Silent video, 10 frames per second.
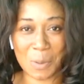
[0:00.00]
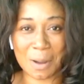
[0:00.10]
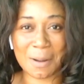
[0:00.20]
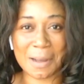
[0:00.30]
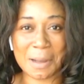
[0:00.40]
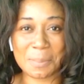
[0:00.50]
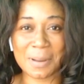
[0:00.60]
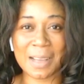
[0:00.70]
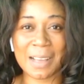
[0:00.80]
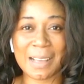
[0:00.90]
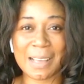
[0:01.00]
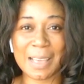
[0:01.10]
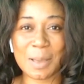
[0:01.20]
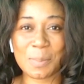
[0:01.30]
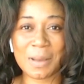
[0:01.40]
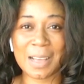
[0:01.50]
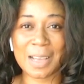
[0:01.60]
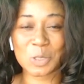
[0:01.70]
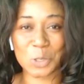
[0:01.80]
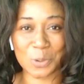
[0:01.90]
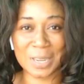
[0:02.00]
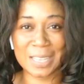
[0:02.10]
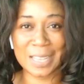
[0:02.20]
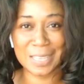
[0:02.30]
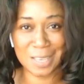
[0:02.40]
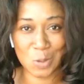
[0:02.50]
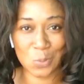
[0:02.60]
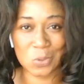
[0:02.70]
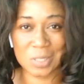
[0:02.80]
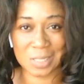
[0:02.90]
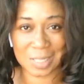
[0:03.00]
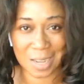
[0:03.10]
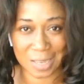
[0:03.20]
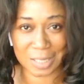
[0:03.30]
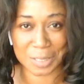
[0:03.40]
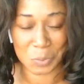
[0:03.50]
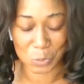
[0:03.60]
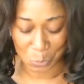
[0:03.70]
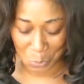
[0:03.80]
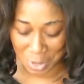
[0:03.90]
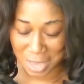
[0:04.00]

Our kaba eba trending news discussion. So,